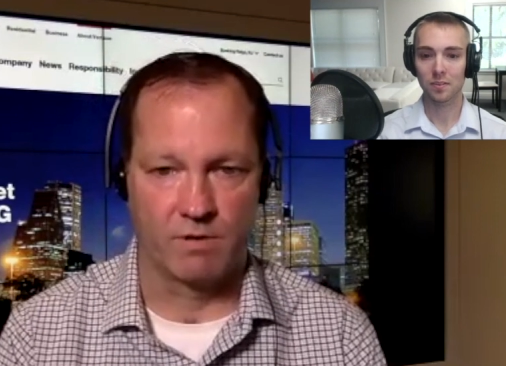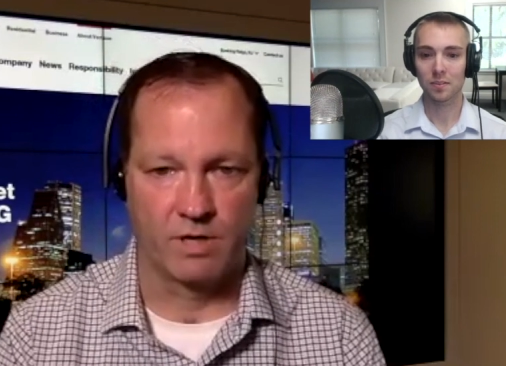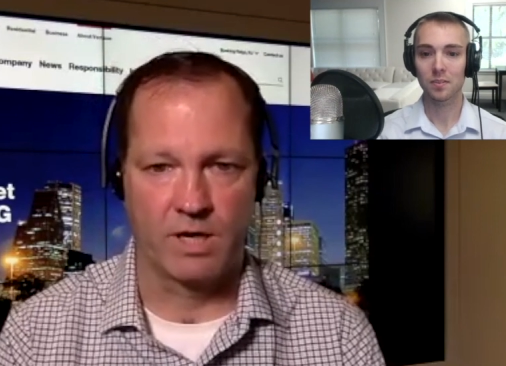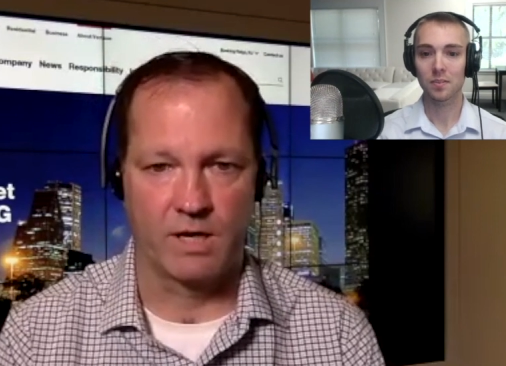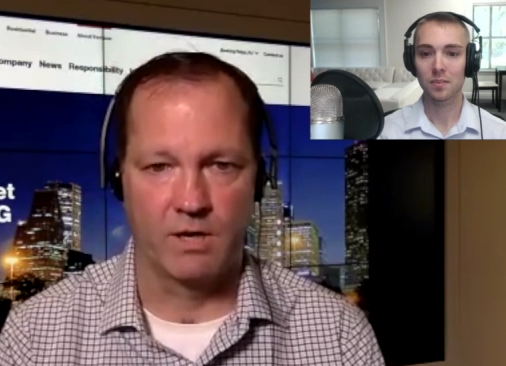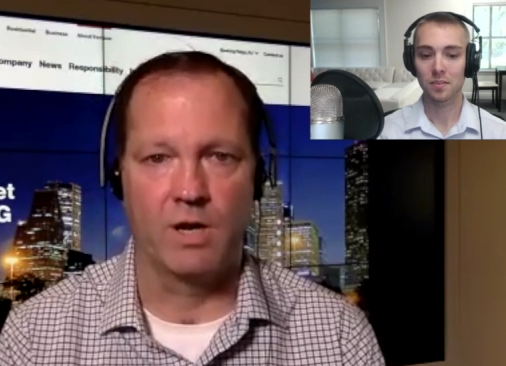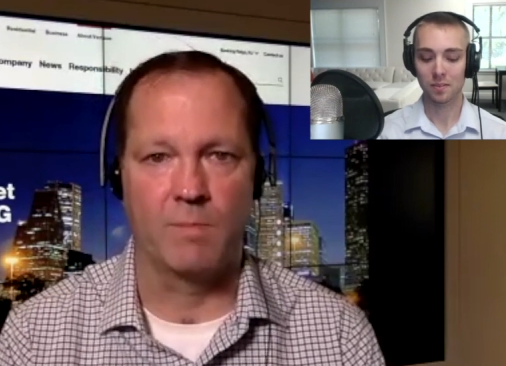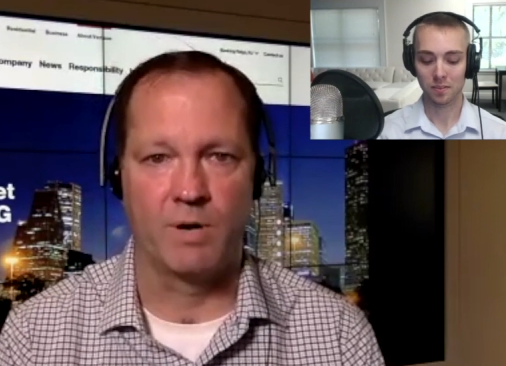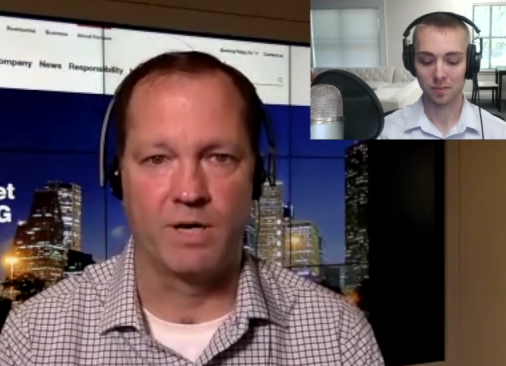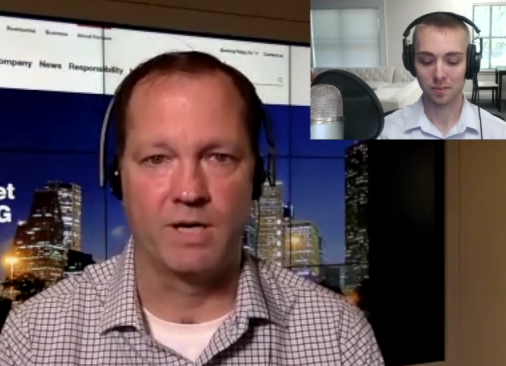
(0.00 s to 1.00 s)
Speaker 1: We're getting good
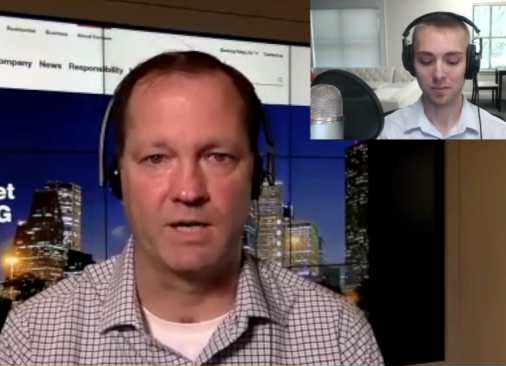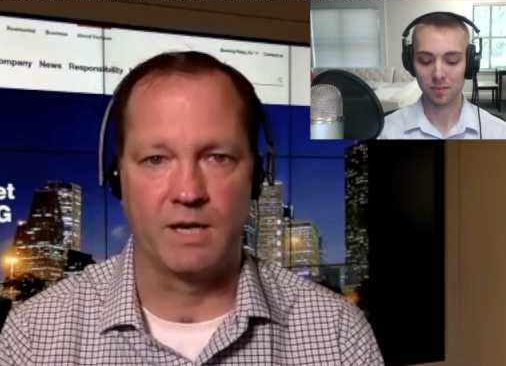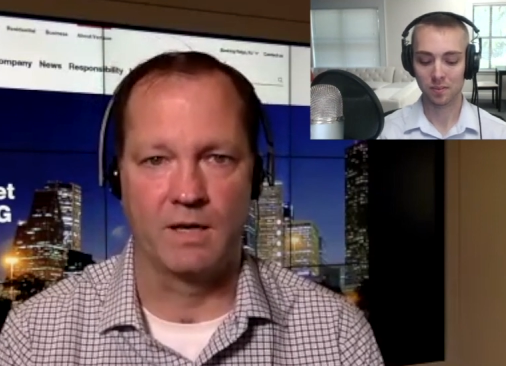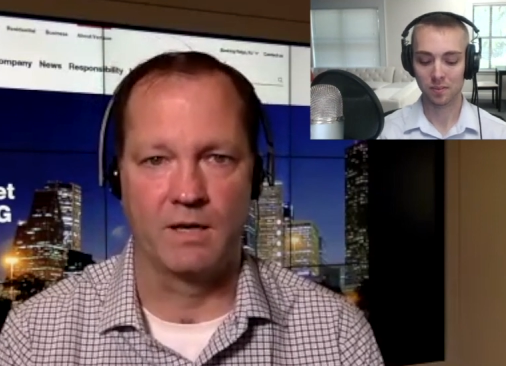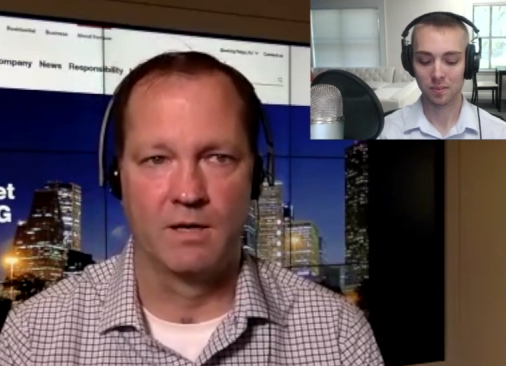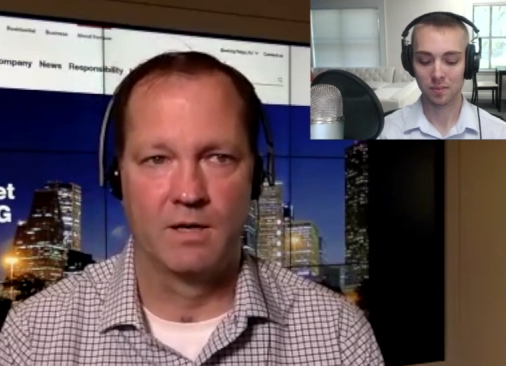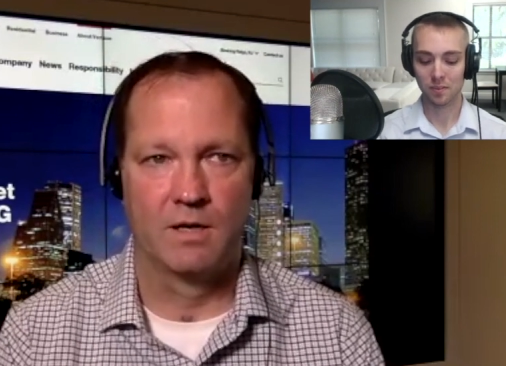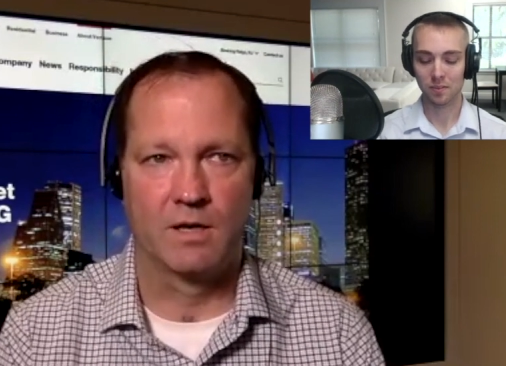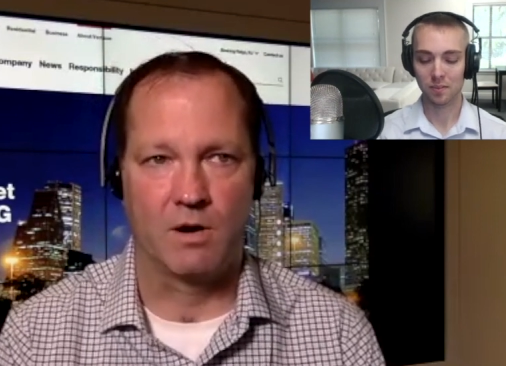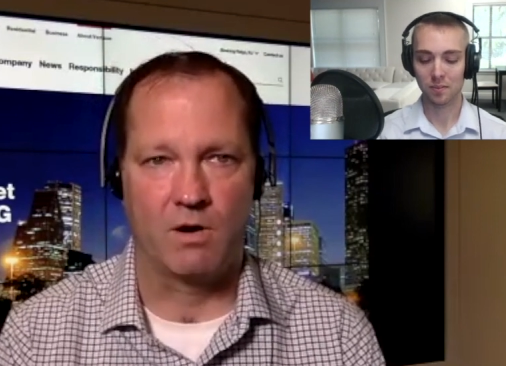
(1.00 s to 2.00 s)
at predicting
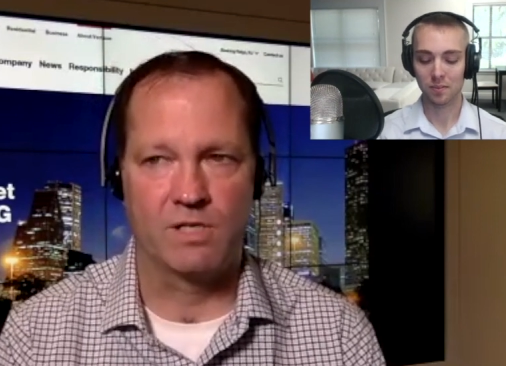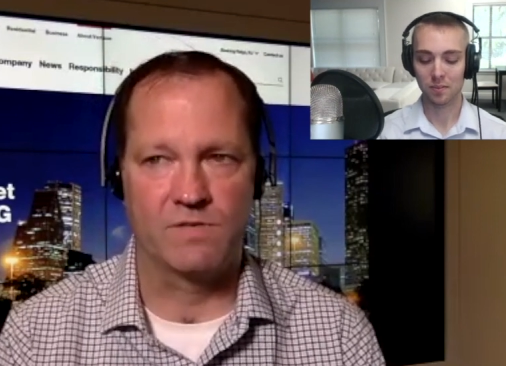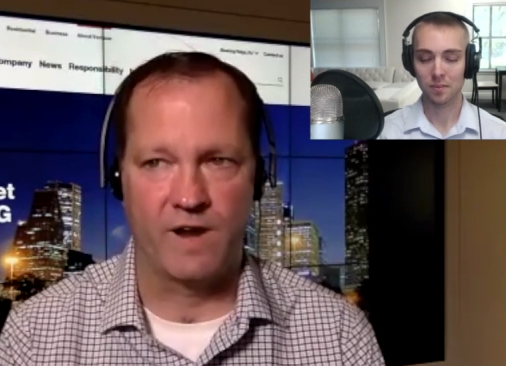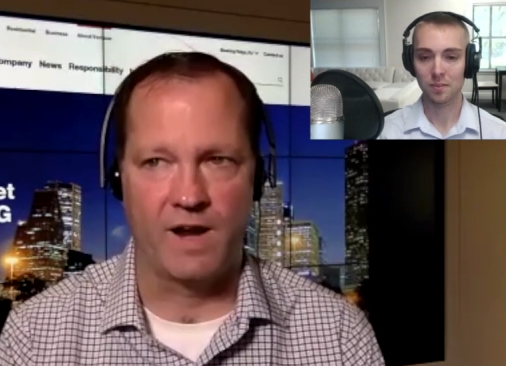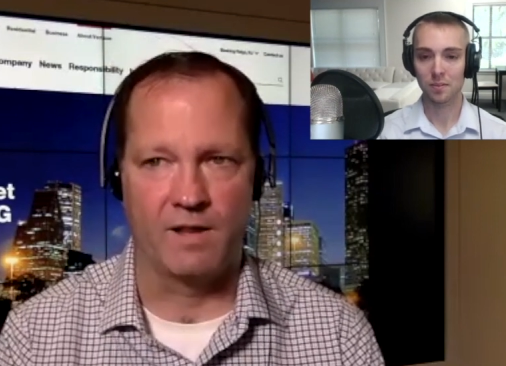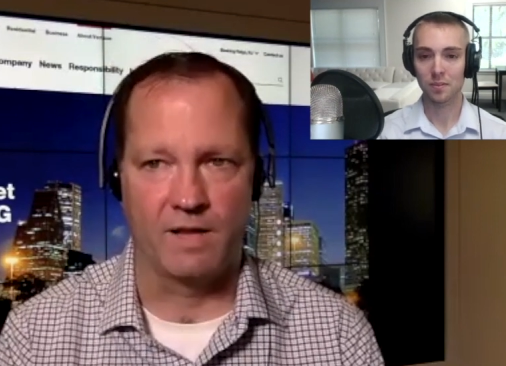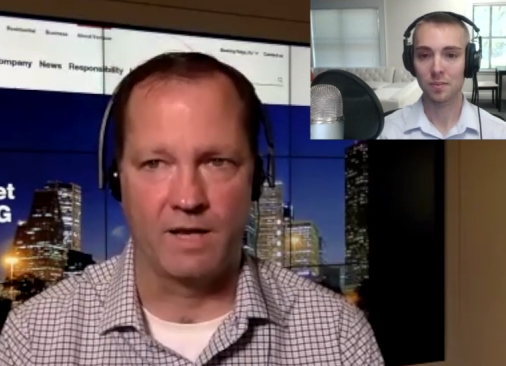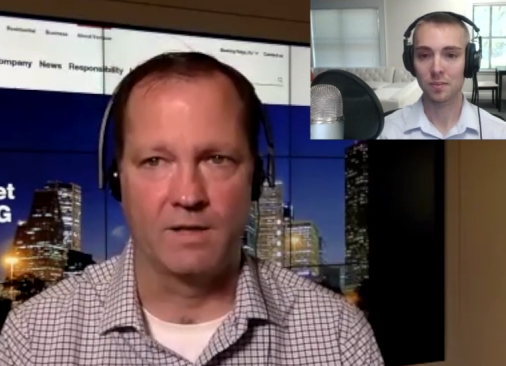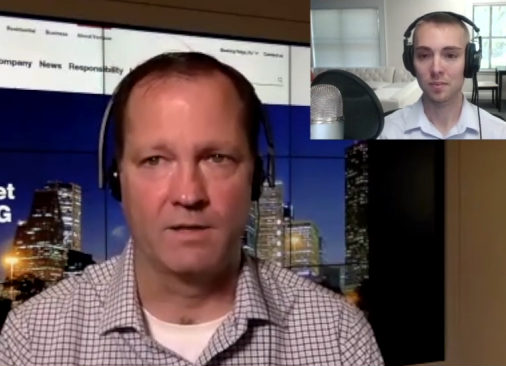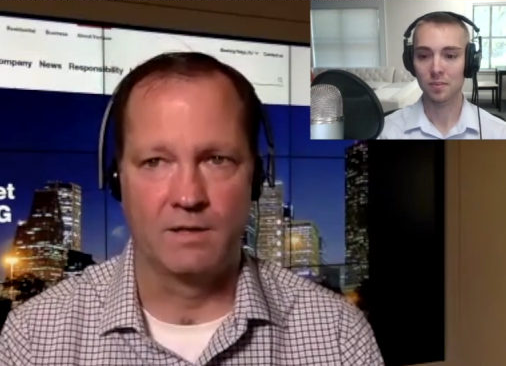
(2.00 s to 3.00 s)
cards
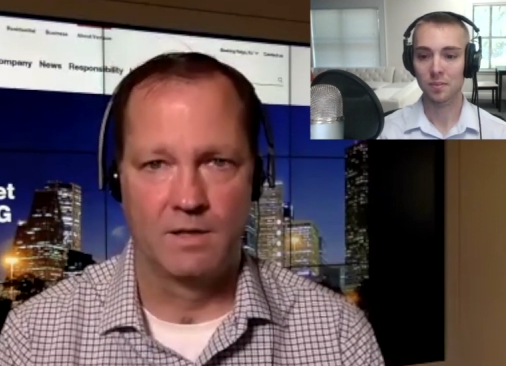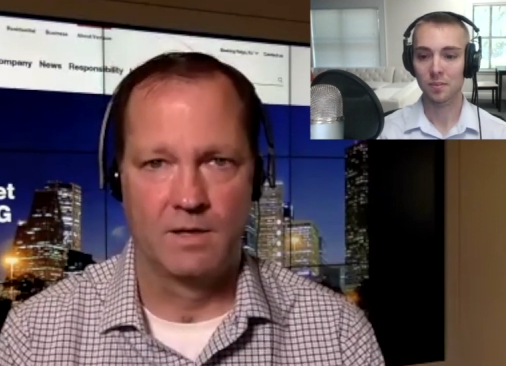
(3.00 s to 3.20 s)
failing